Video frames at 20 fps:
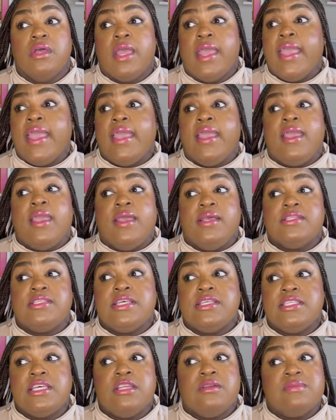And
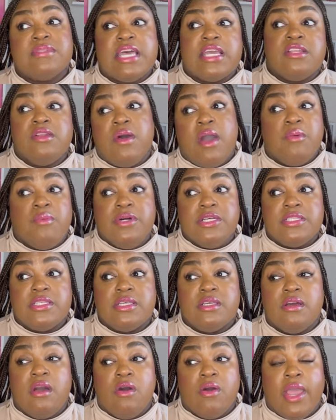Santana was like, no, I
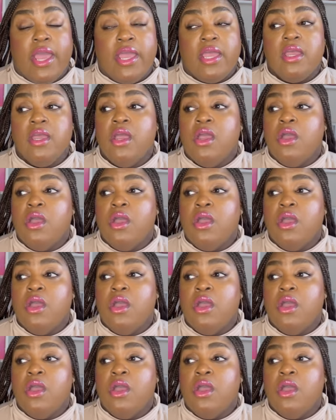wasn't. Okay.